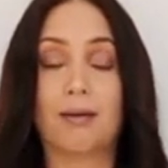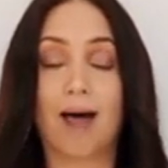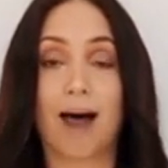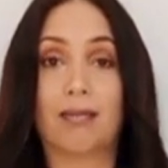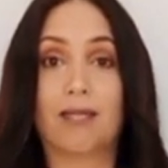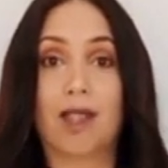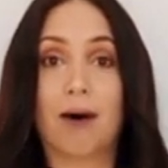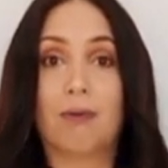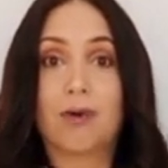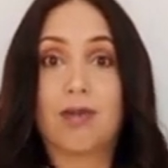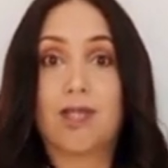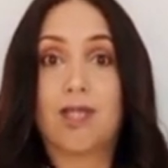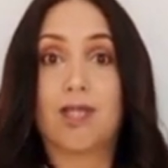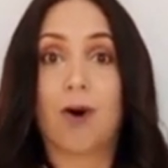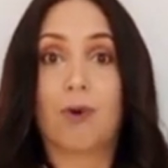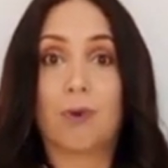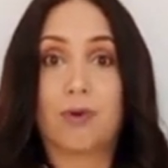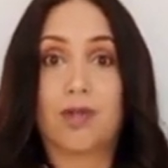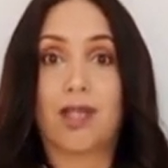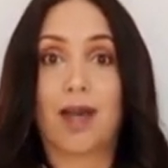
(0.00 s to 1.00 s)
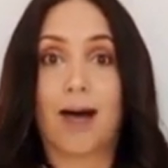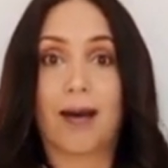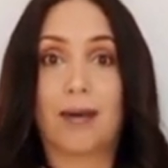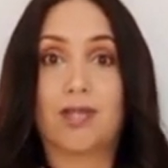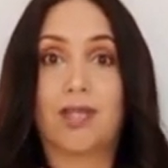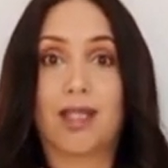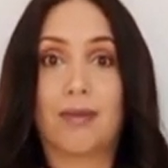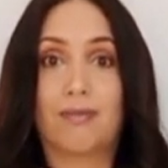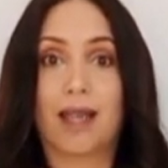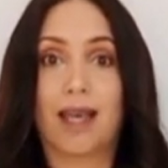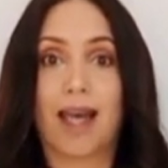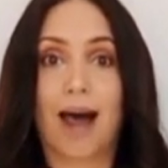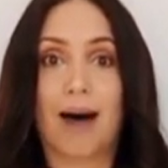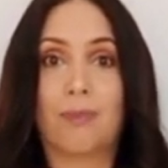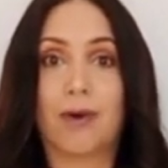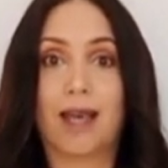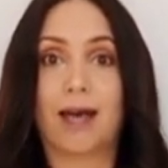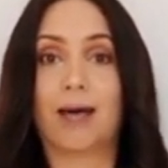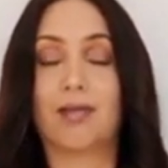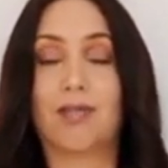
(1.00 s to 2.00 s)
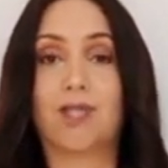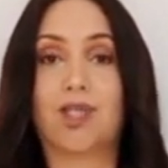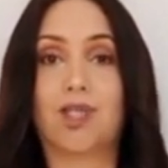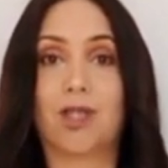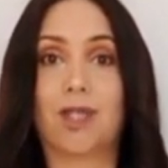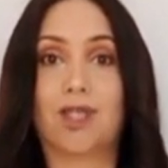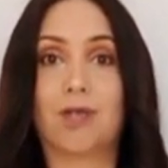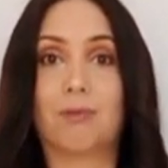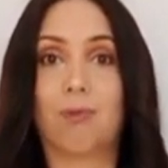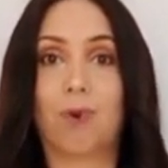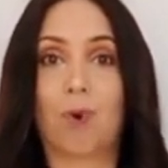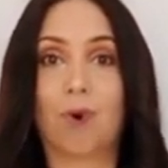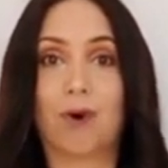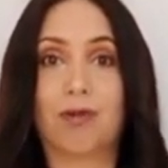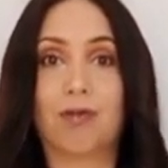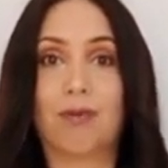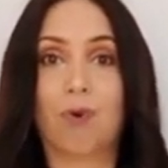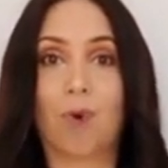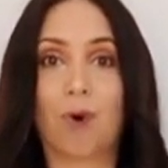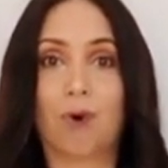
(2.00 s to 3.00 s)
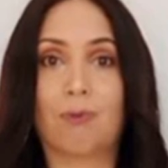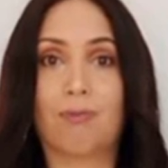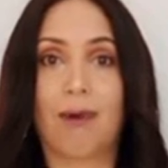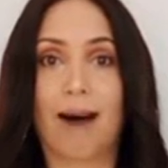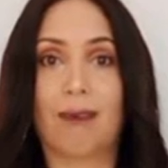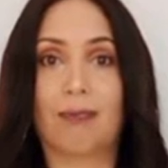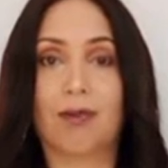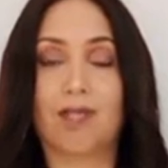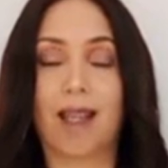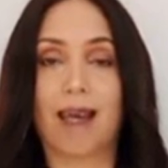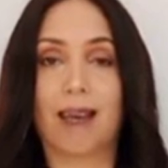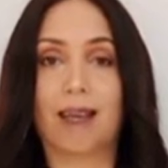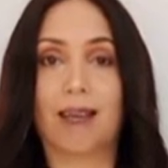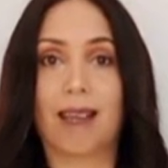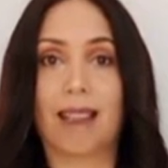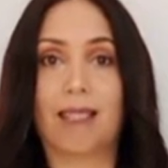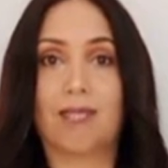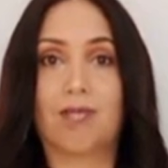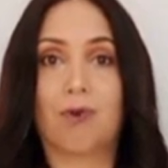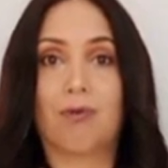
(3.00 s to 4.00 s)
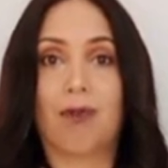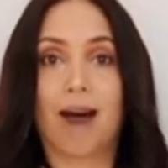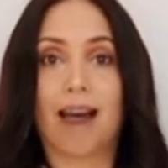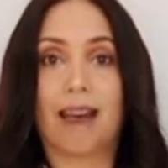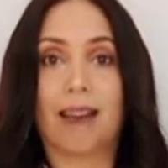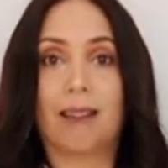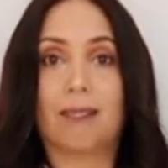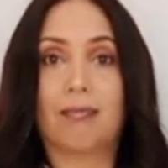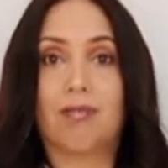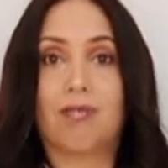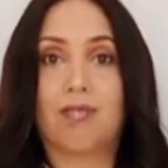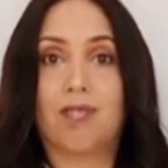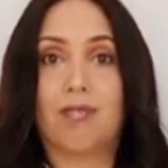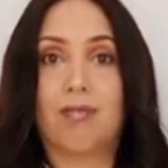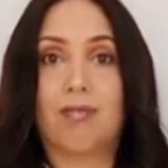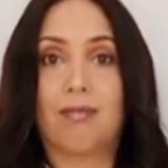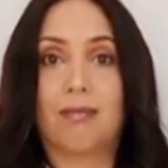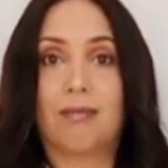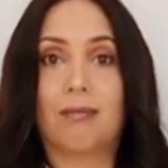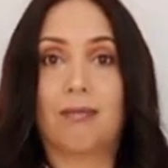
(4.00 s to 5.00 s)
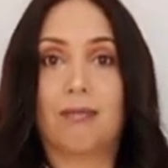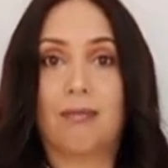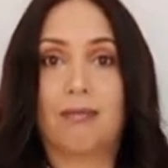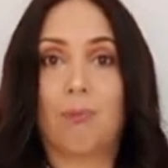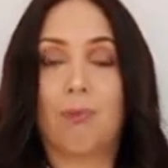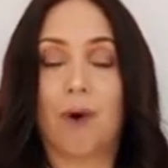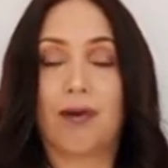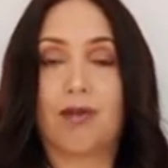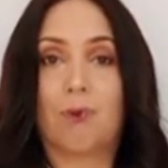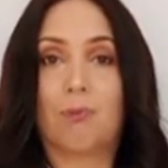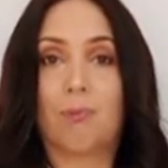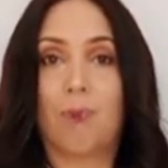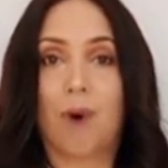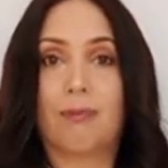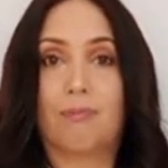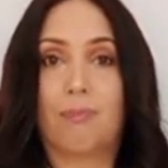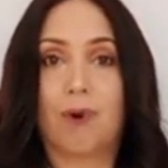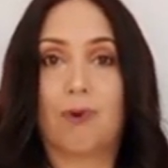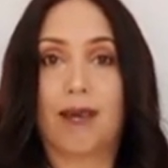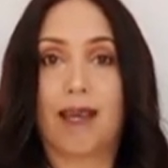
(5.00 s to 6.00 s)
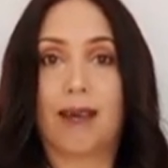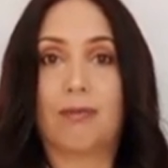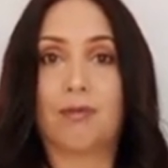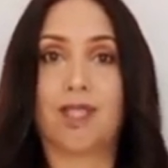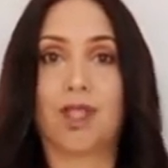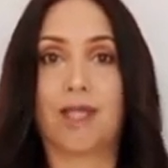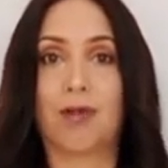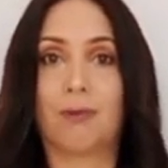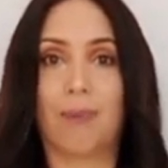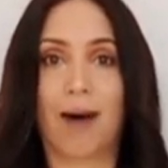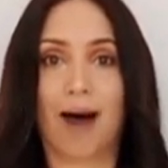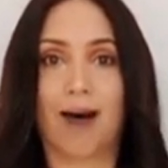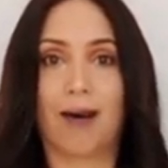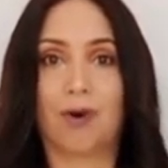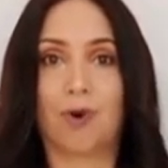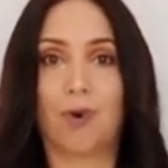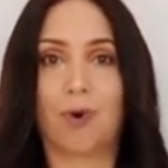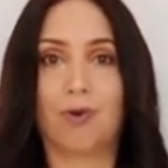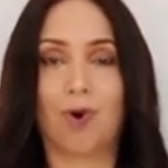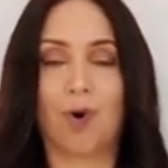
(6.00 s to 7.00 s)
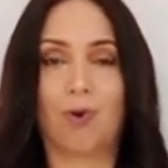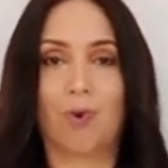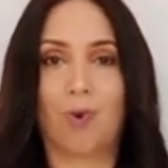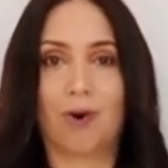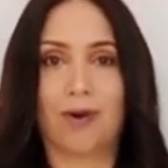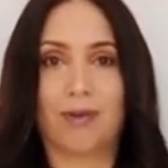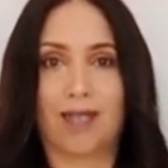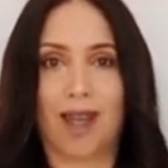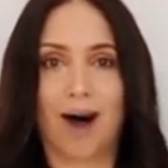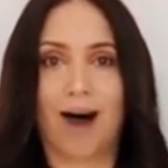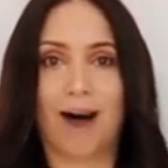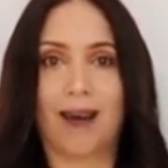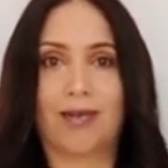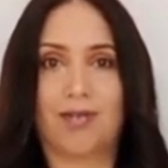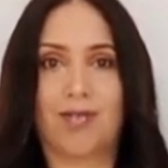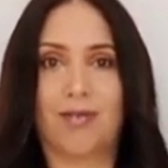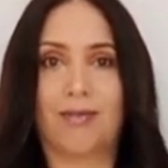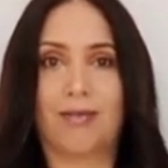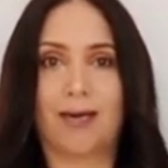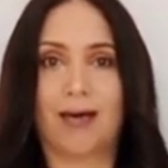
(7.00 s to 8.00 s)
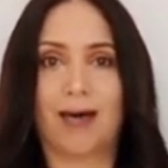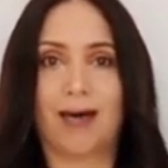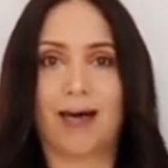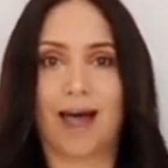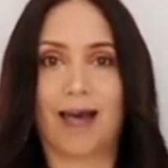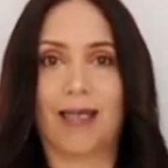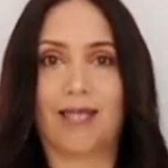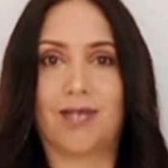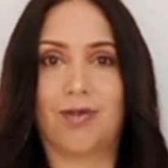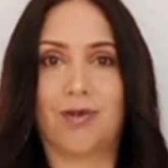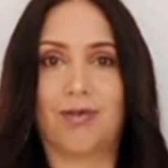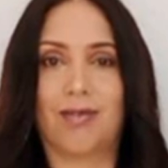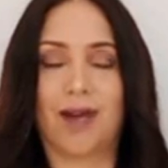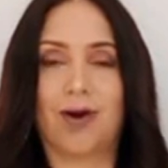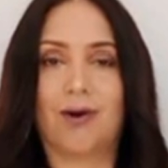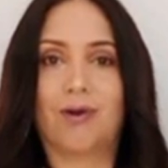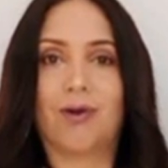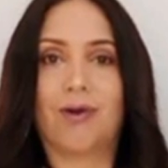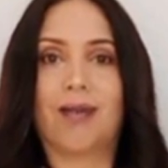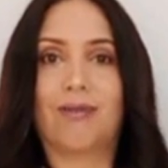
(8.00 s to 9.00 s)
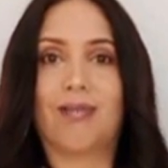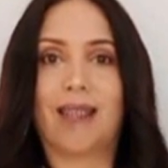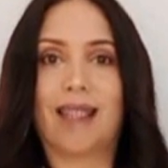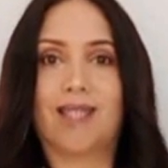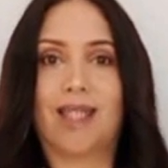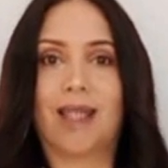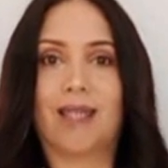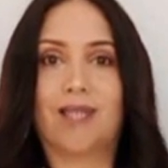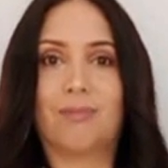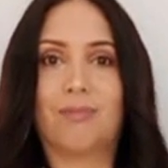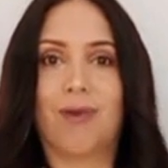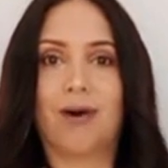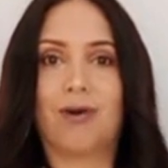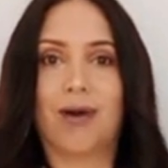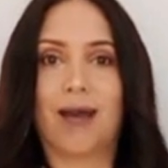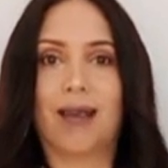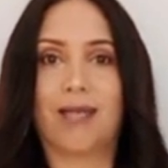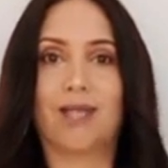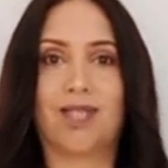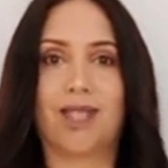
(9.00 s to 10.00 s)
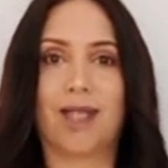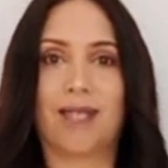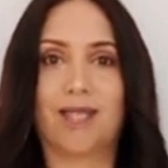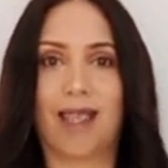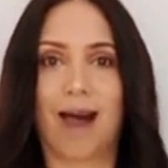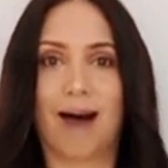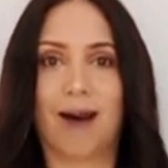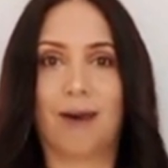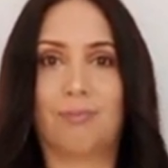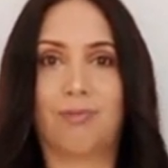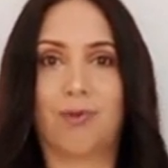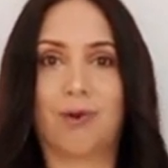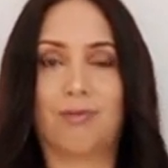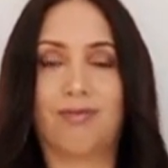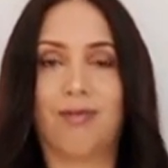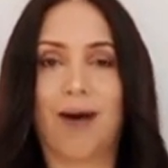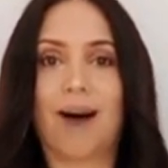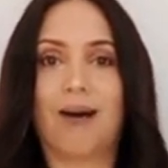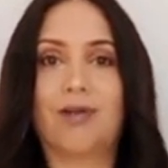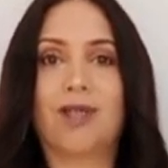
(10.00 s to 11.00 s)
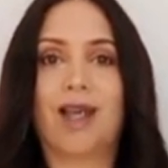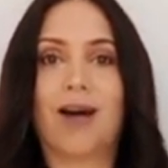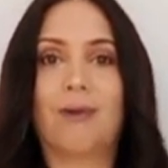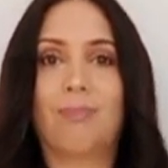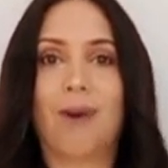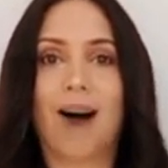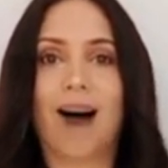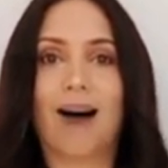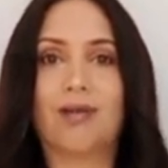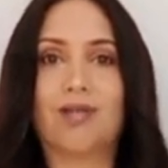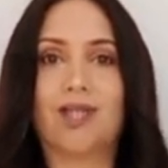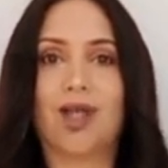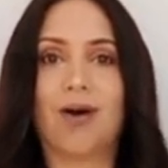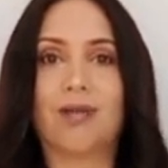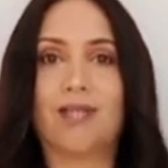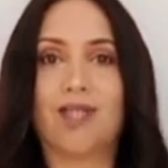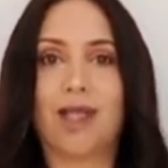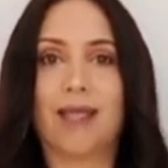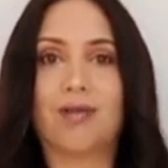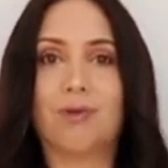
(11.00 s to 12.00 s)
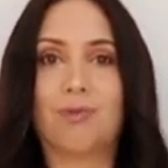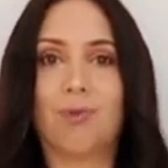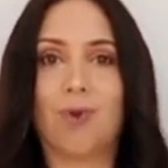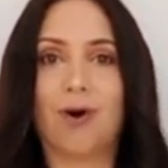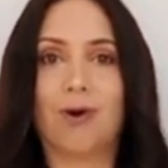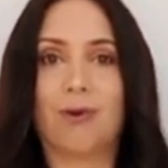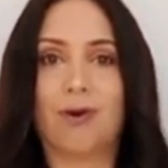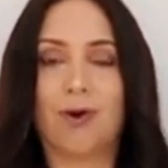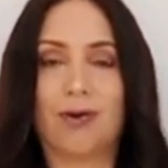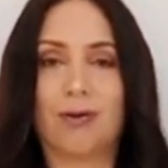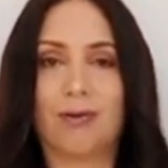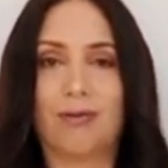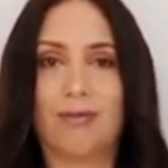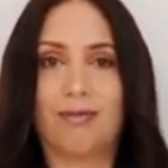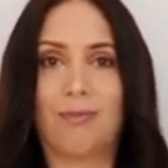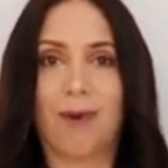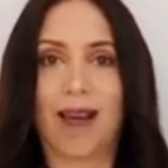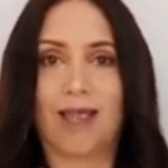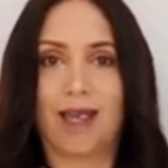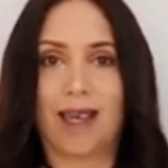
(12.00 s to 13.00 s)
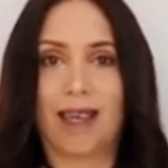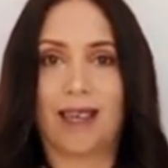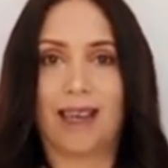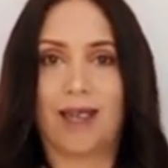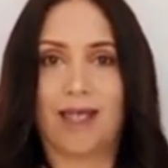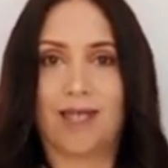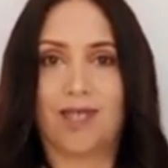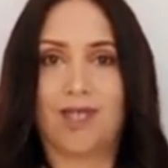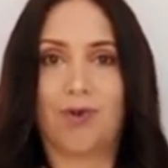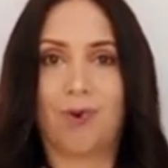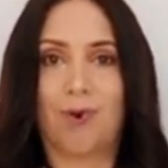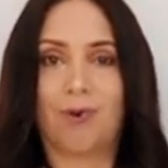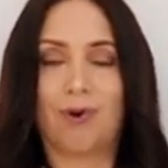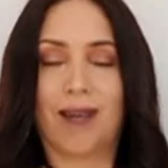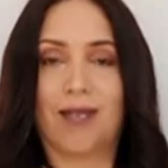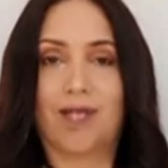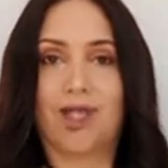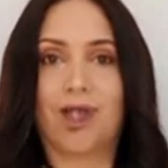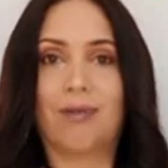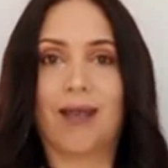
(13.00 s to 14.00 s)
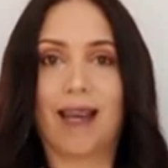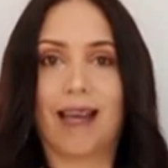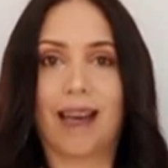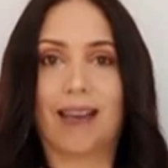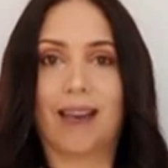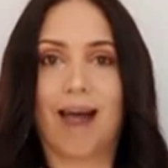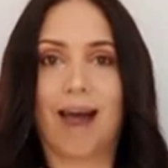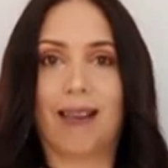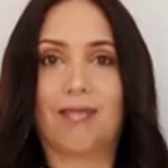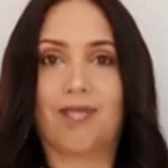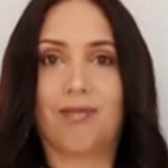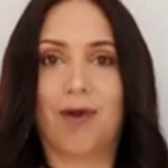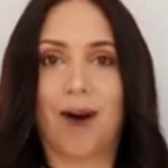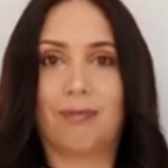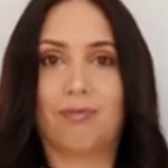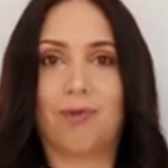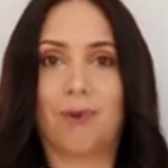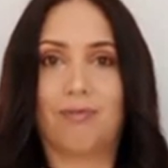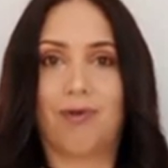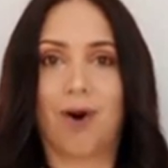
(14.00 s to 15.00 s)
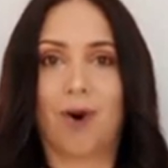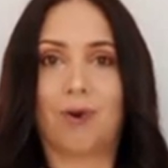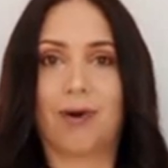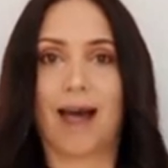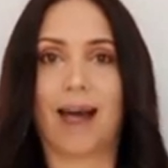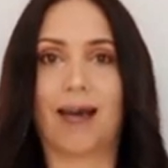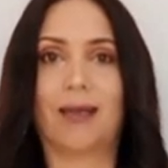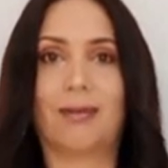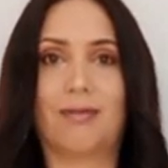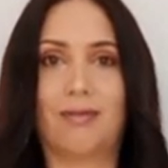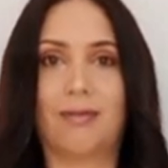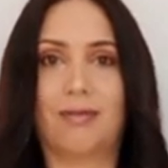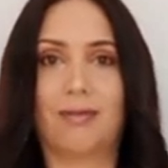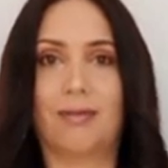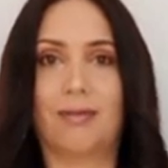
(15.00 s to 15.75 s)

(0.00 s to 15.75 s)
and there is no scientific evidence to support or validate these claims. Whether one believes in the paranormal or not, it is clear that these experiences had a profound impact on Dick's work, making his stories unique and thought provoking.